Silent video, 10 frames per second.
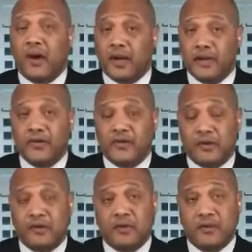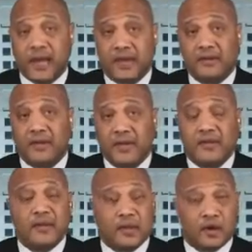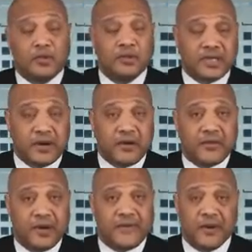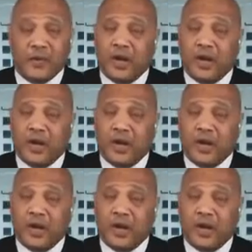are concerned about the global terror threat